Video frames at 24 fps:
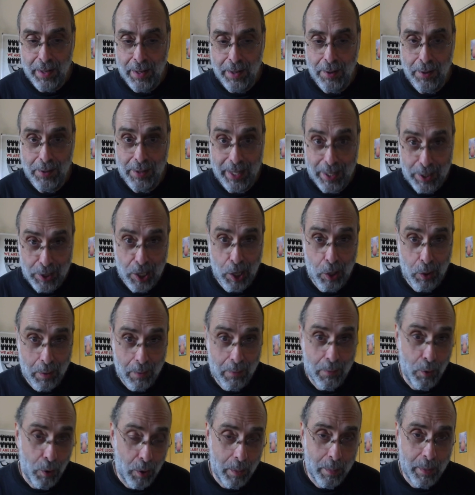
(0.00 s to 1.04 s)
like terra
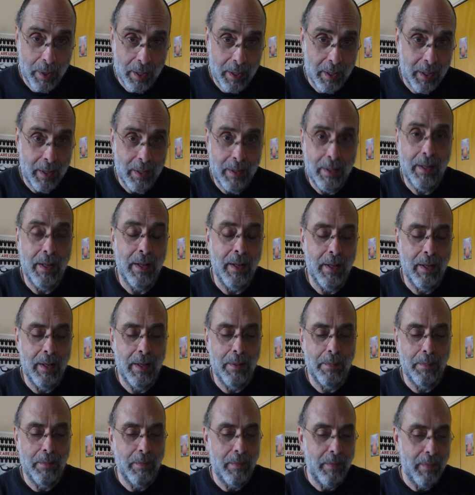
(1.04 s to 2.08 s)
forma,
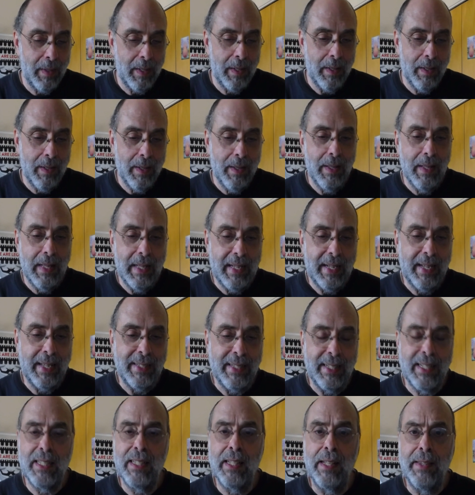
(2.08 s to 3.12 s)
because
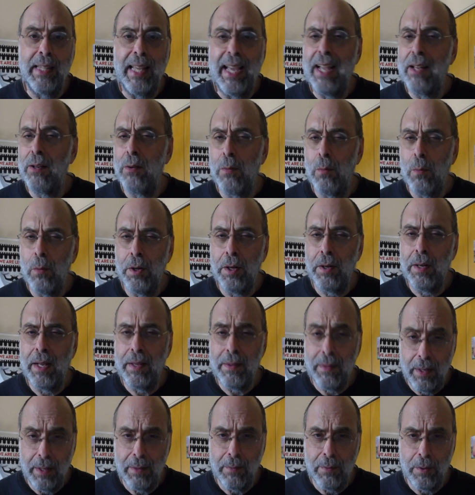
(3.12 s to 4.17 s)
it's the Latin word, I
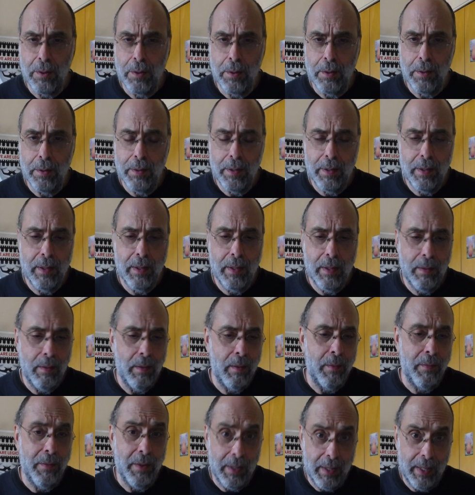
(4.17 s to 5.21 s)
think, for Earth or
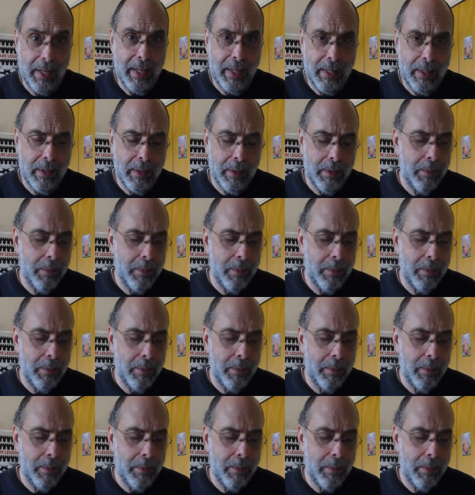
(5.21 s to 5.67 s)
for land.